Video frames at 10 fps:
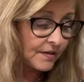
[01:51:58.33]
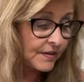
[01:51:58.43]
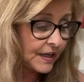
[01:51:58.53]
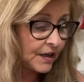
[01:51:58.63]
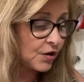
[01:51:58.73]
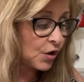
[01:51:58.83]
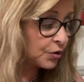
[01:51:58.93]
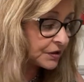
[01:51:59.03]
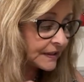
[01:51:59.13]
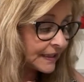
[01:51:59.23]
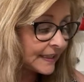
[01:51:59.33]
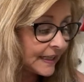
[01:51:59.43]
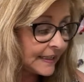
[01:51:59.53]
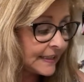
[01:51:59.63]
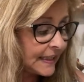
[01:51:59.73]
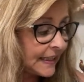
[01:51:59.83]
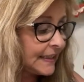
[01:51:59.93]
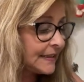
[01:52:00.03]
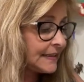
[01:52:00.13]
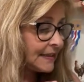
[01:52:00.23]
There goes the
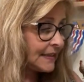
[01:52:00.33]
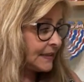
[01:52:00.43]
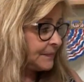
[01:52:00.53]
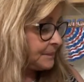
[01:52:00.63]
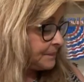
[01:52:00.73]
hankies.